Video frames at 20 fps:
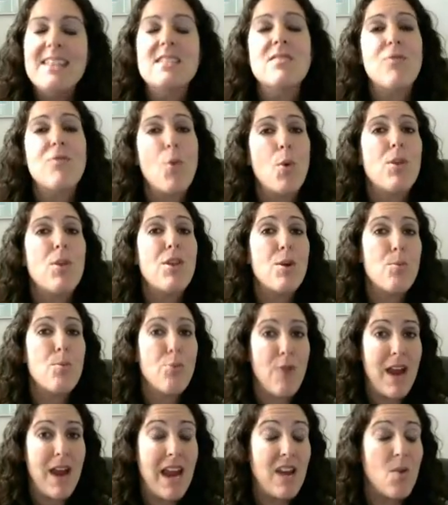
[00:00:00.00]
for their
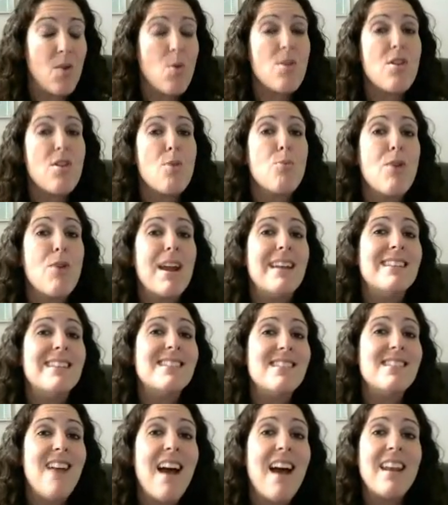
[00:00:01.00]
brain, or their brain is
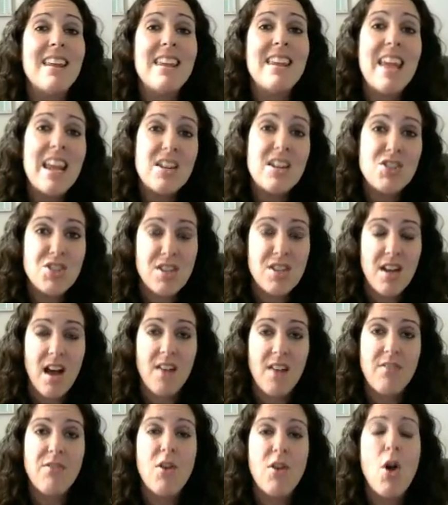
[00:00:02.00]
not engaged
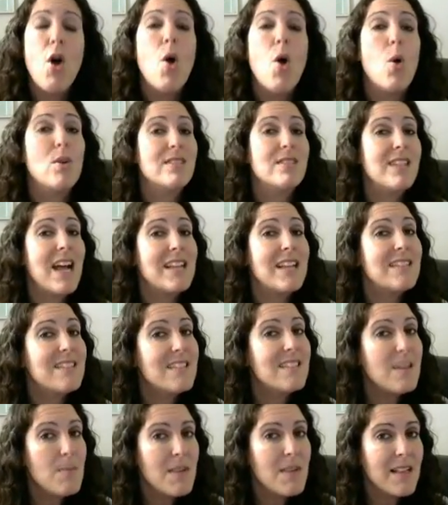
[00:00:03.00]
enough, or is not
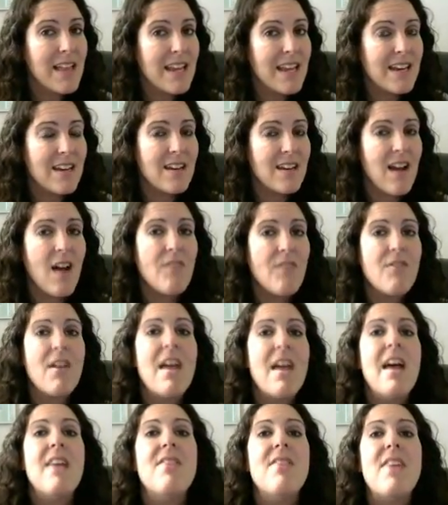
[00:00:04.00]
stimulated
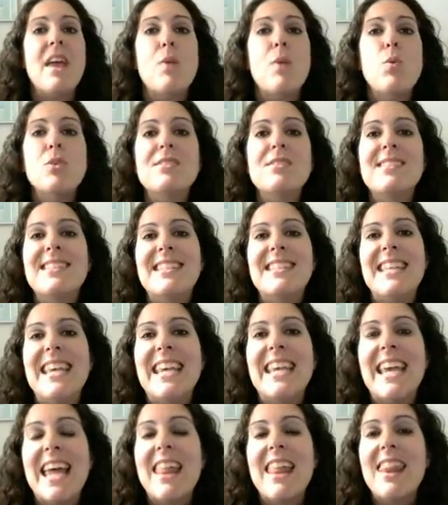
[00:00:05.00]
enough, they will seek
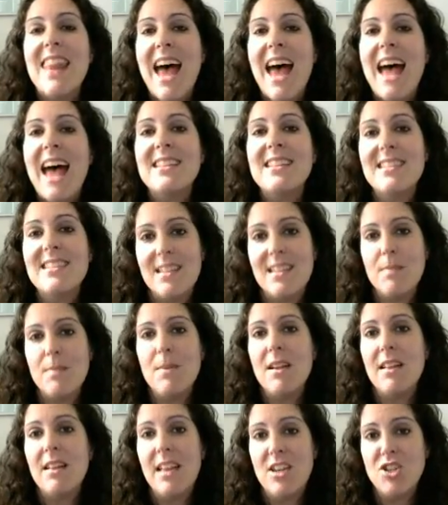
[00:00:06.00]
that
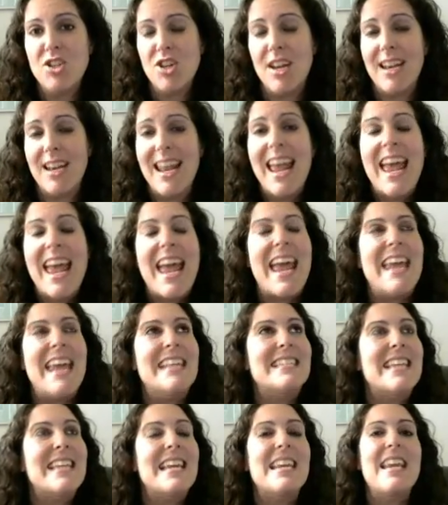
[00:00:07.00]
stimulation. It is
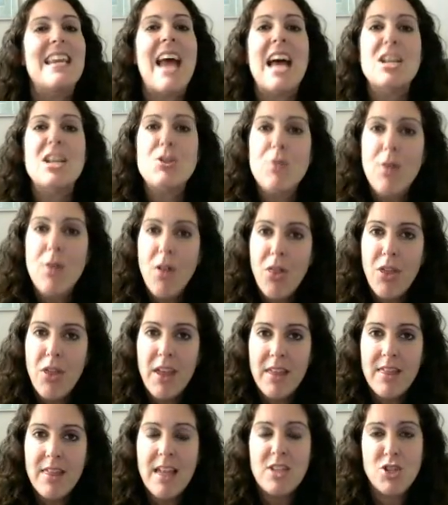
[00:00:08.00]
a natural
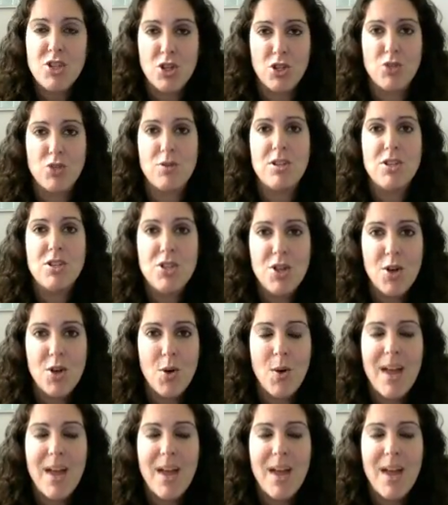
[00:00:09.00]
thing that children do.